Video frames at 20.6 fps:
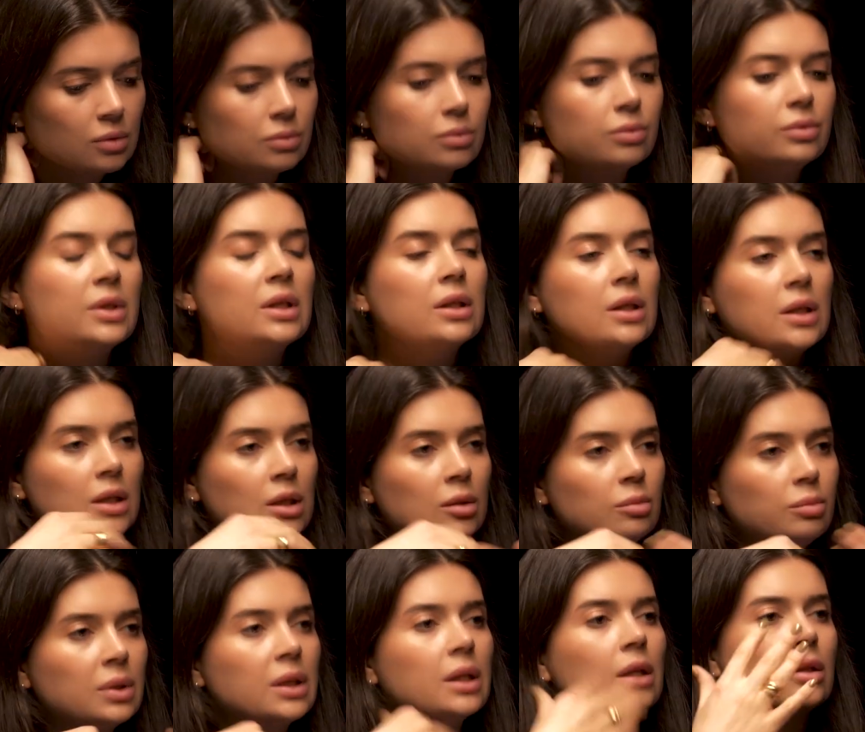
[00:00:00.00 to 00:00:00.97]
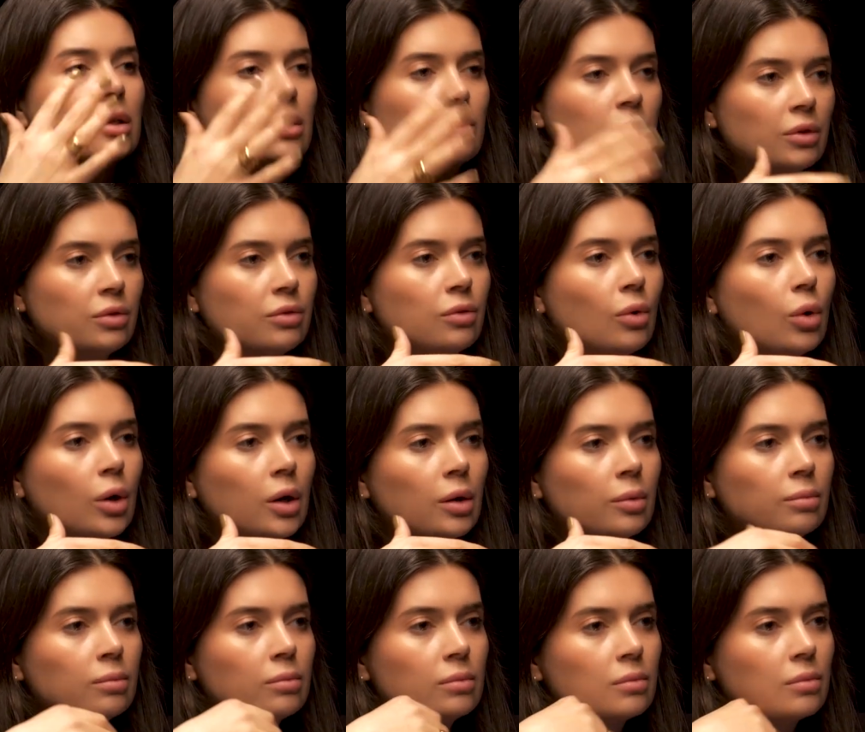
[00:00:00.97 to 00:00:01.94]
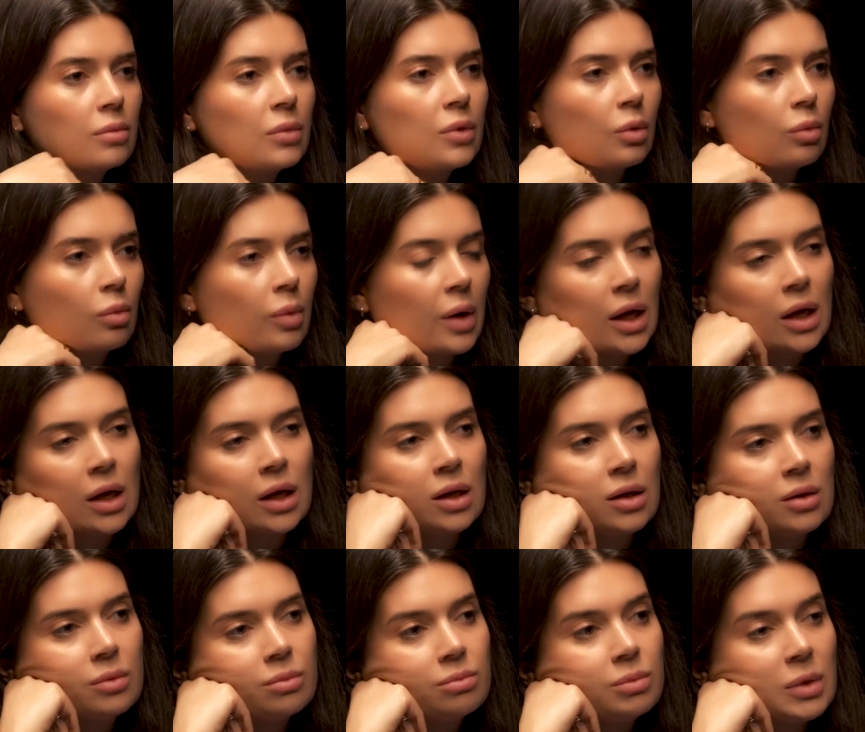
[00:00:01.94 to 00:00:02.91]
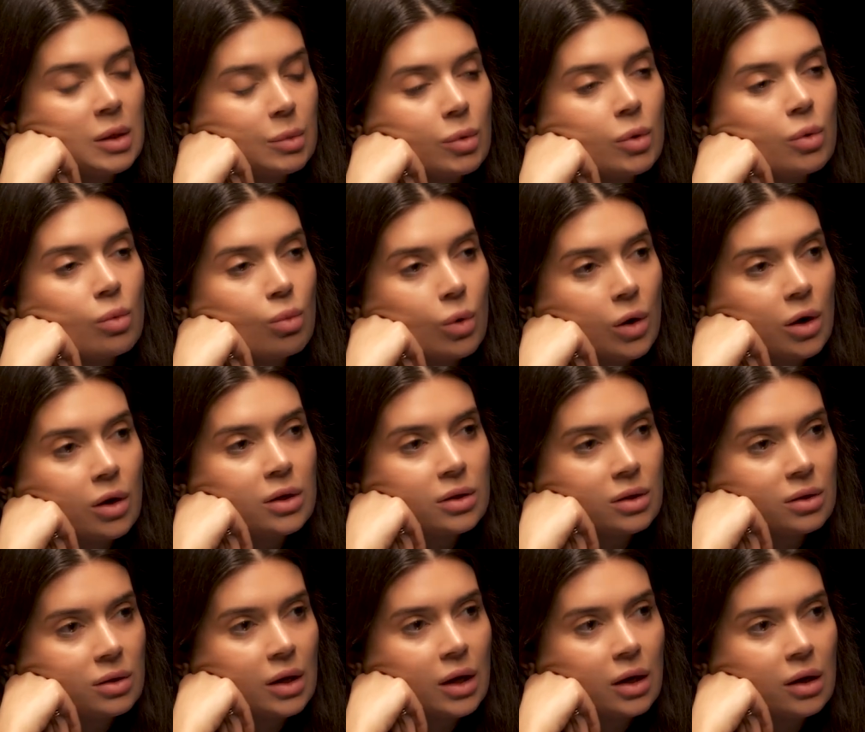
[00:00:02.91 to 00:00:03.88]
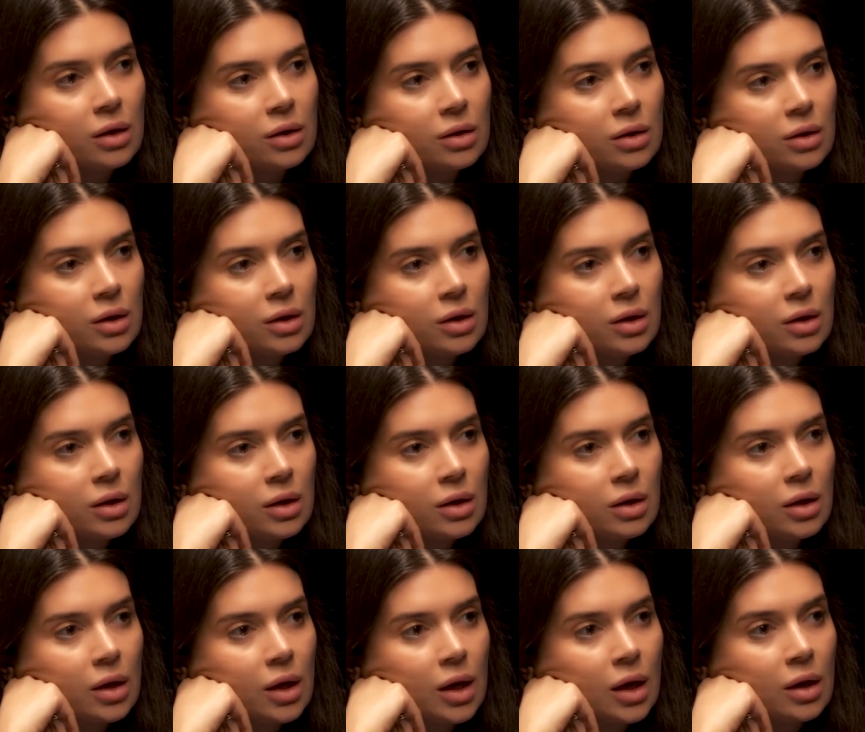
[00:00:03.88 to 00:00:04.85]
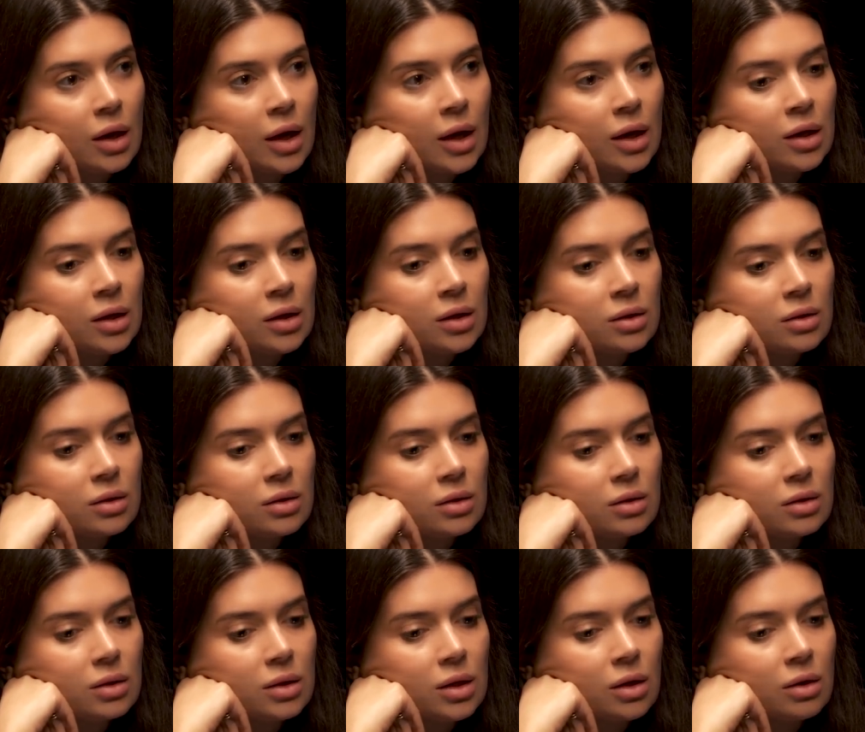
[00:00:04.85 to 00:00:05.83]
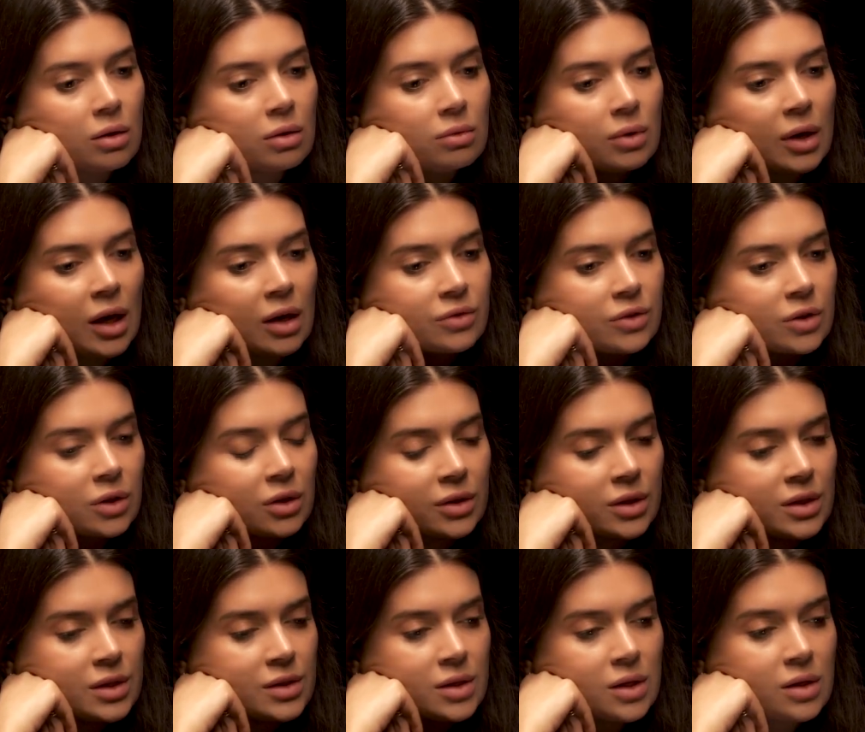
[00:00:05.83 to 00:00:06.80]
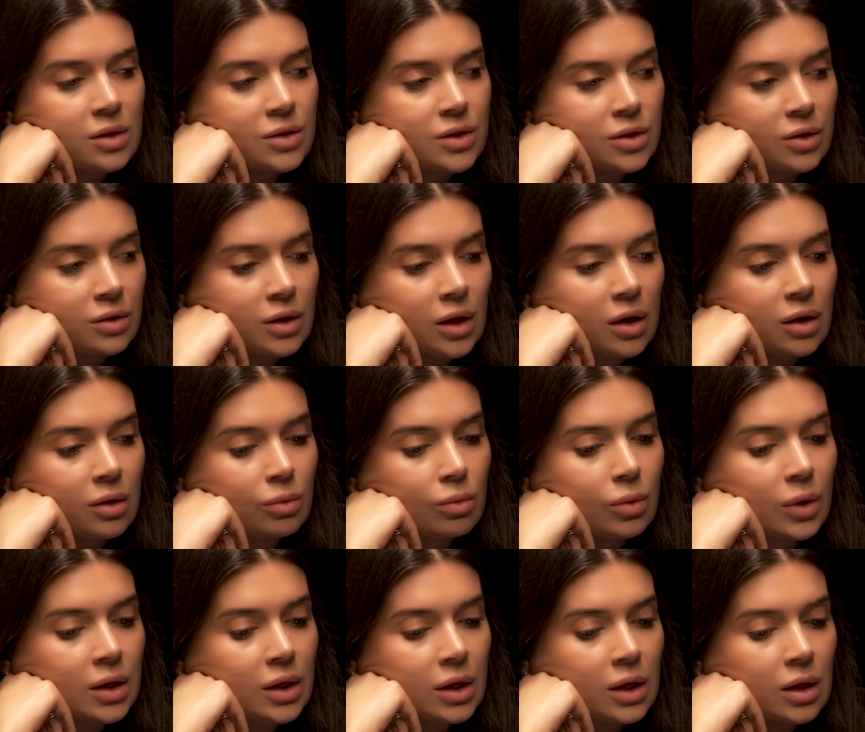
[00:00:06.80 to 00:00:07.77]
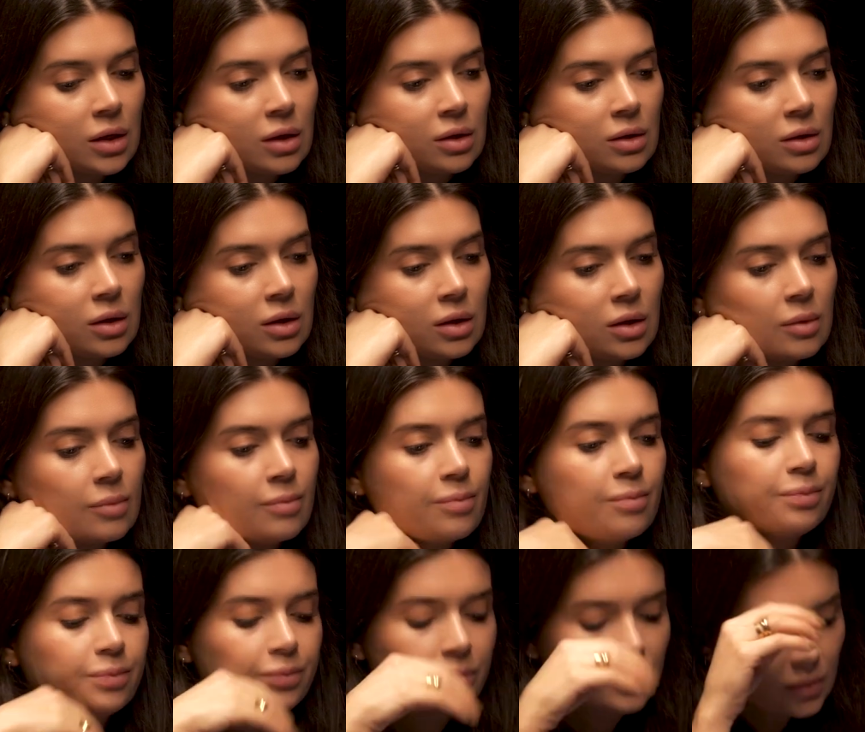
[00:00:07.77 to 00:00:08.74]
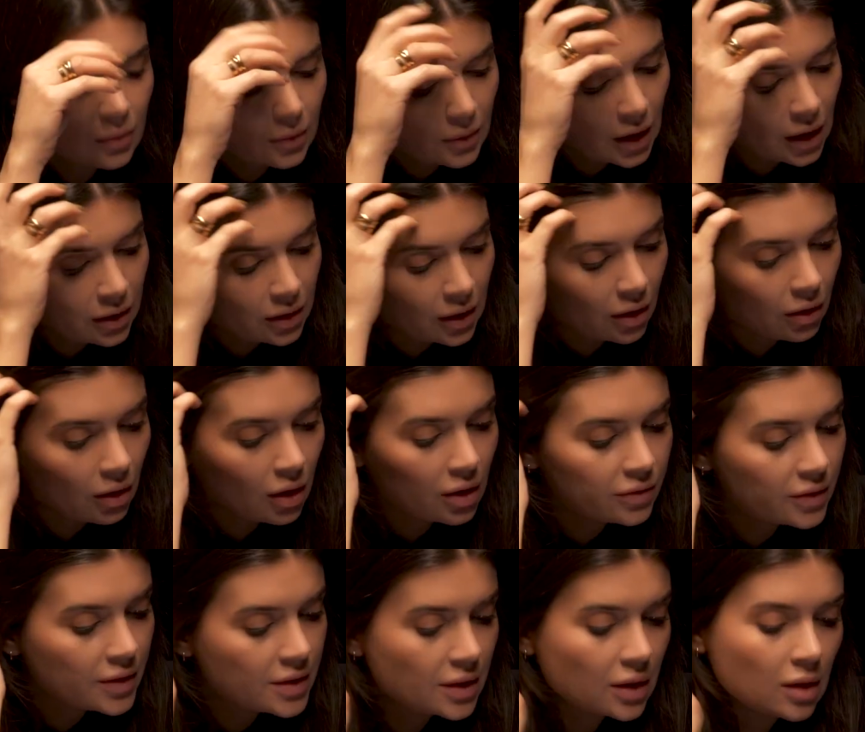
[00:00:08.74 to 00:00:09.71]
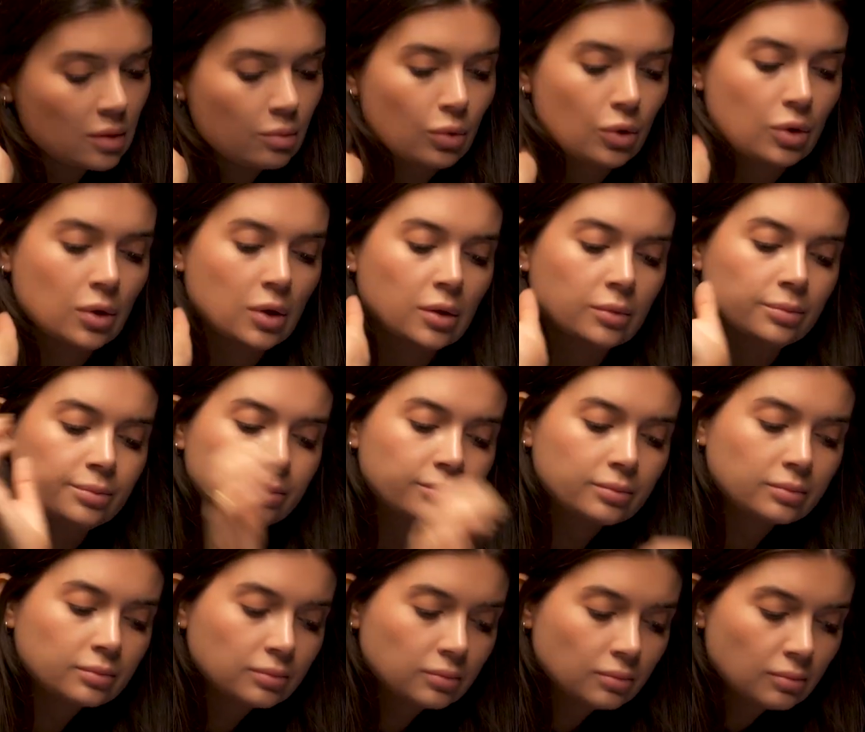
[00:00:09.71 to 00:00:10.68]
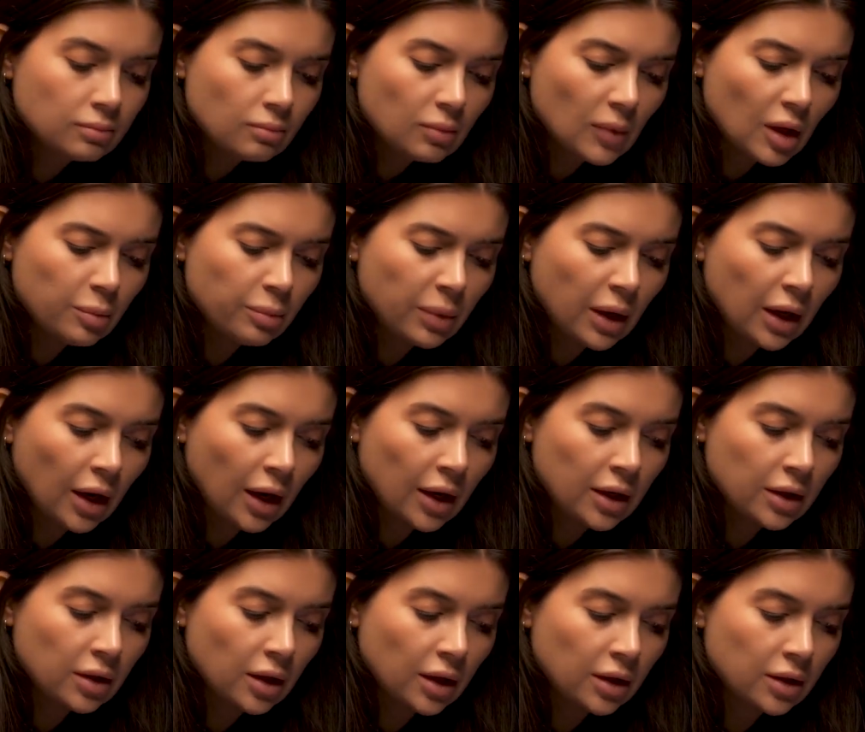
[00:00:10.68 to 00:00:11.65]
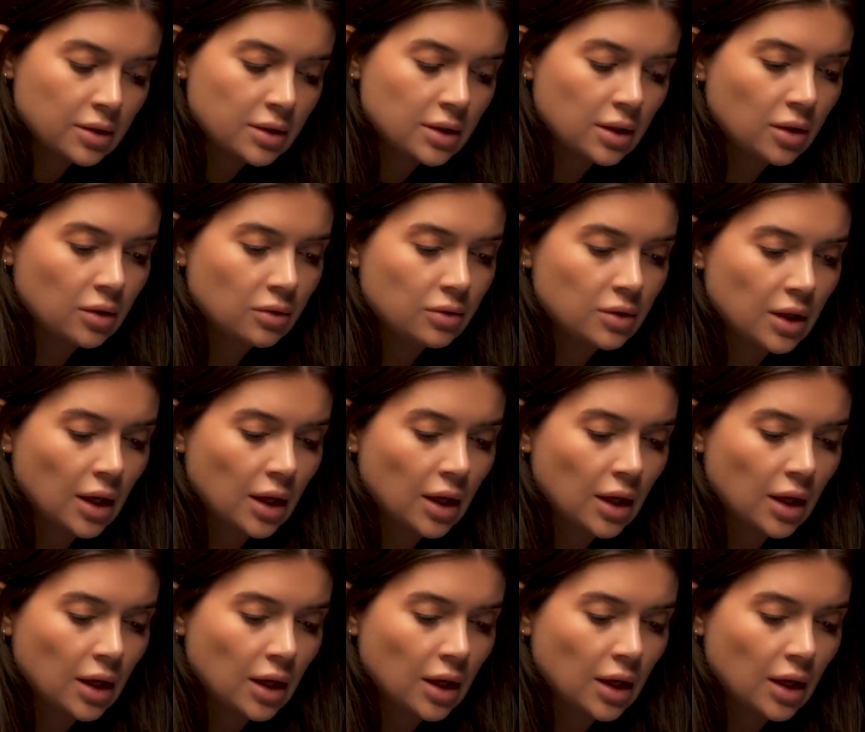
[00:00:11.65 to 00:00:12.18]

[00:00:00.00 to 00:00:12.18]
really completely reform the way people worked there. And after all these years, you're not working at that office anymore, but I continue